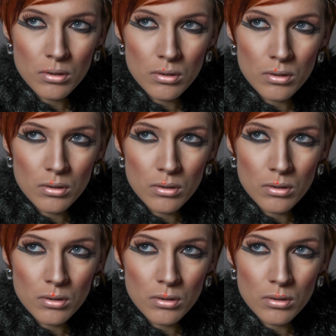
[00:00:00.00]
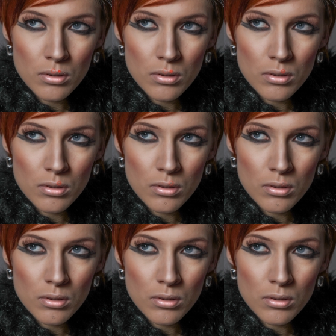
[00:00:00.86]

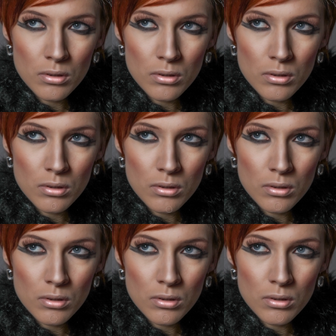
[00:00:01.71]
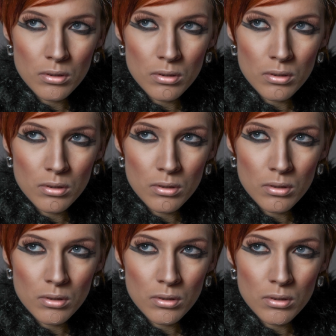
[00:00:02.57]

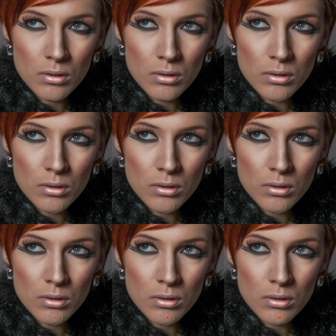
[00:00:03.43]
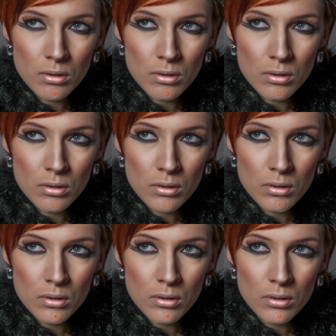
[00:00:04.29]

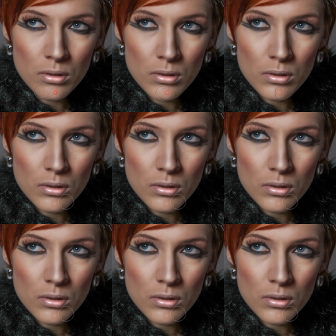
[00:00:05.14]
(silence)